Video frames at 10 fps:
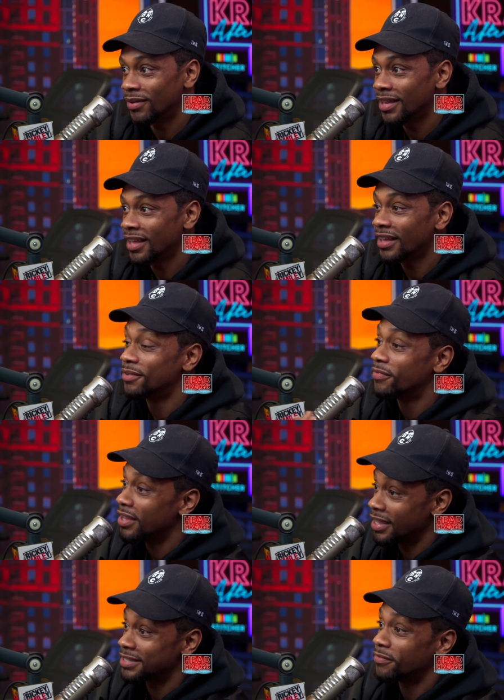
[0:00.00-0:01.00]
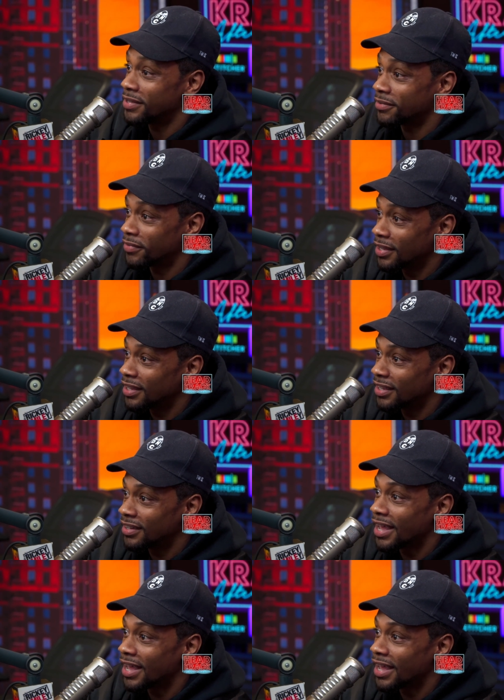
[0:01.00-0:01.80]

gonna pull him up. The, he's a he's a vegan.